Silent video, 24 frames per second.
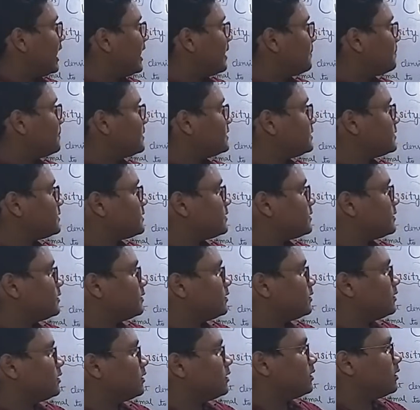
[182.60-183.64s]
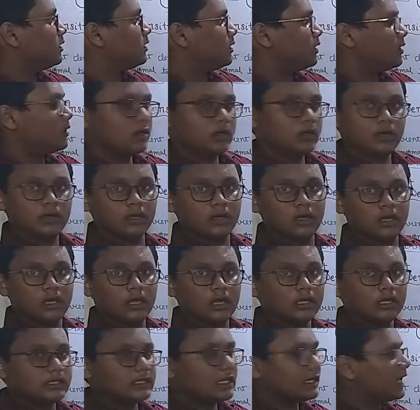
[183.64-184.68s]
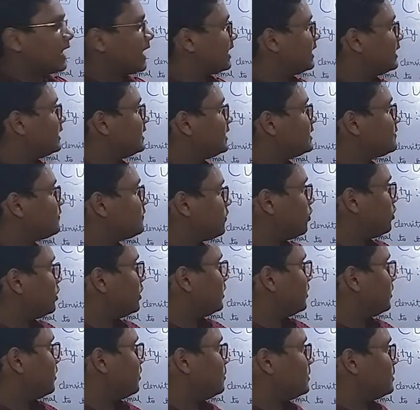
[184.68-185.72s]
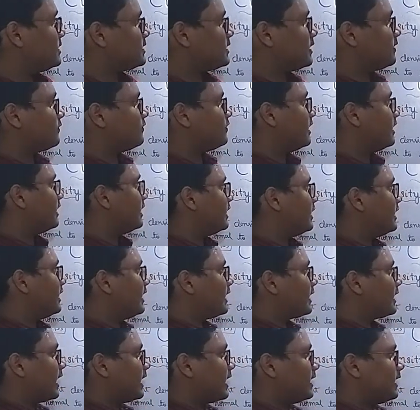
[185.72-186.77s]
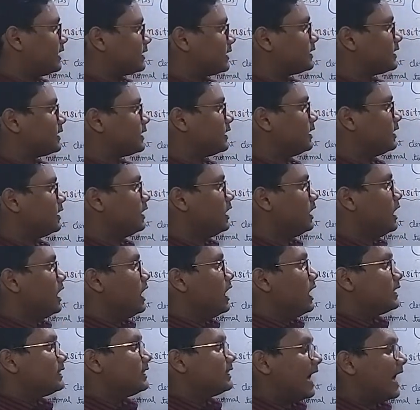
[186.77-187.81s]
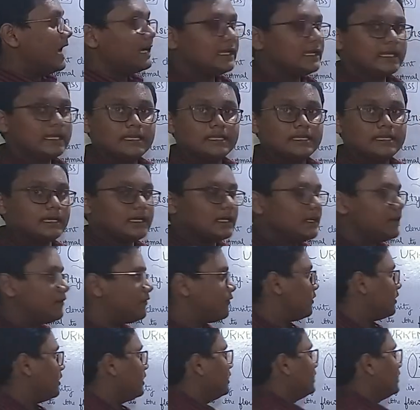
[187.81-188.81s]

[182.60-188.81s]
happens, the current is flowing. Means if in a conductor, that if